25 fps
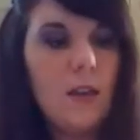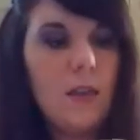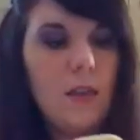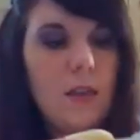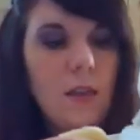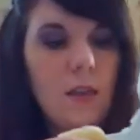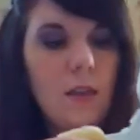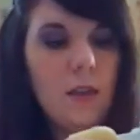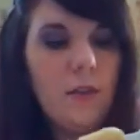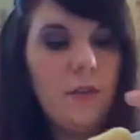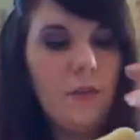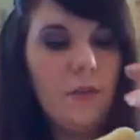
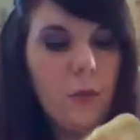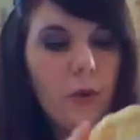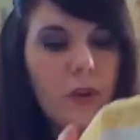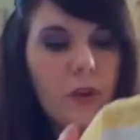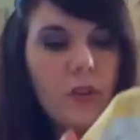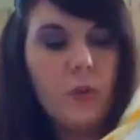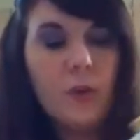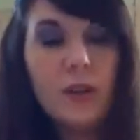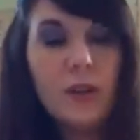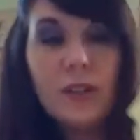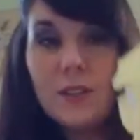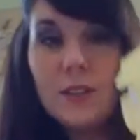the
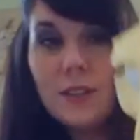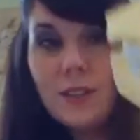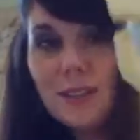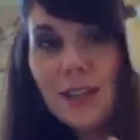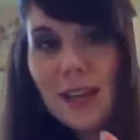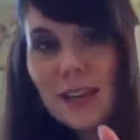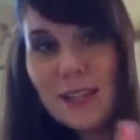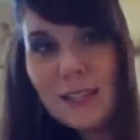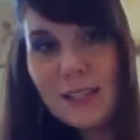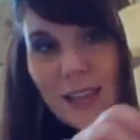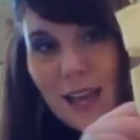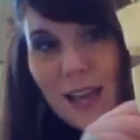fourth one
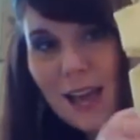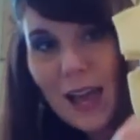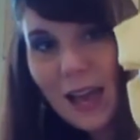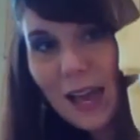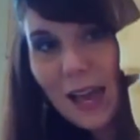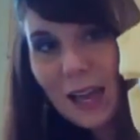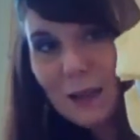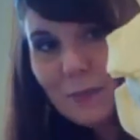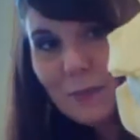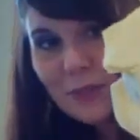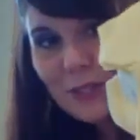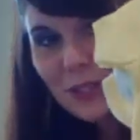says,
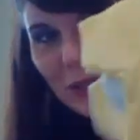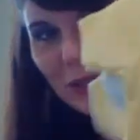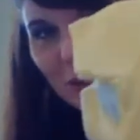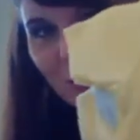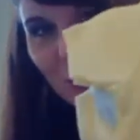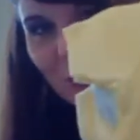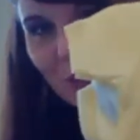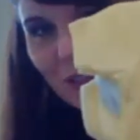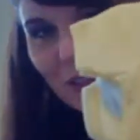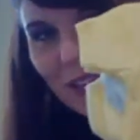I'm too